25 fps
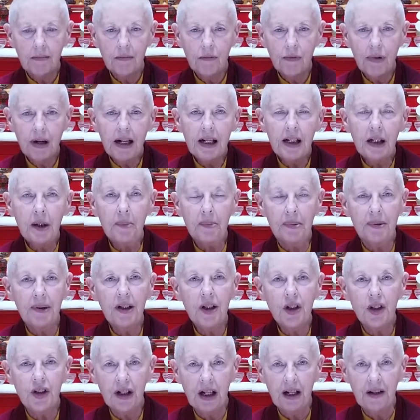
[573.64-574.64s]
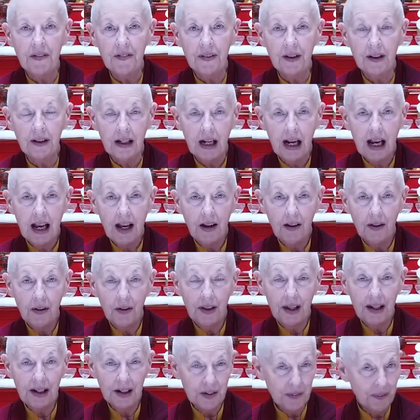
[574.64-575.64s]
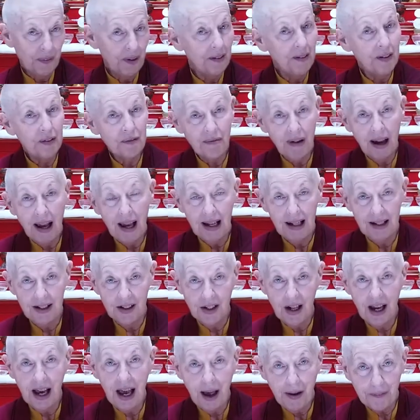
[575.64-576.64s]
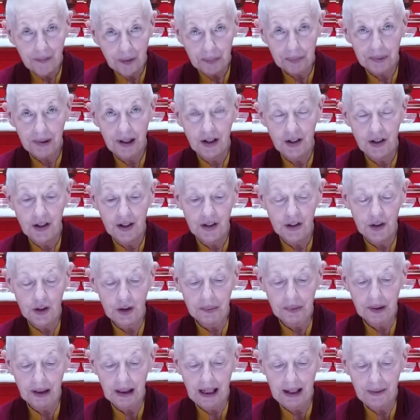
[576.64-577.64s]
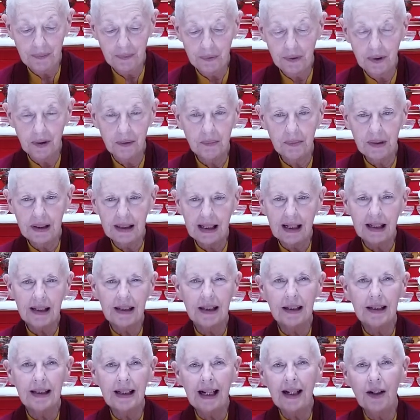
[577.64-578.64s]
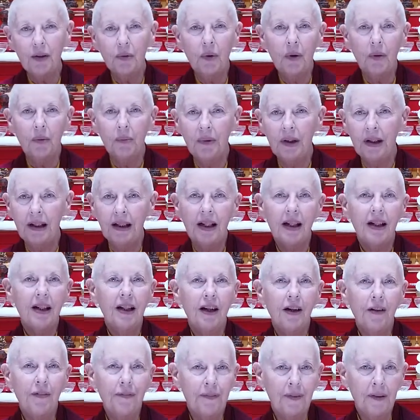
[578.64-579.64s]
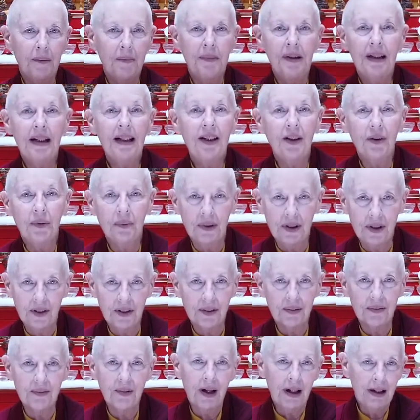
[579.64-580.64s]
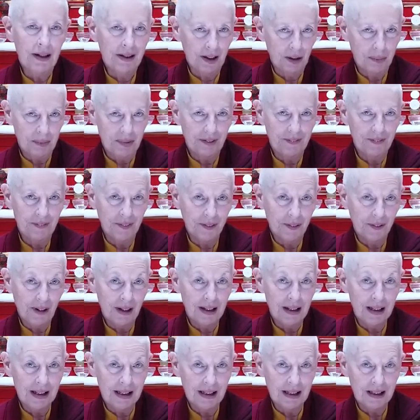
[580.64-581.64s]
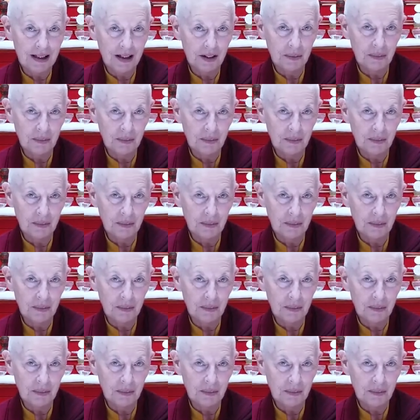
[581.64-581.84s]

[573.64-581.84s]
really appreciate that it's very rare to have a precious human life. We tend to take what we are familiar with a little bit for granted,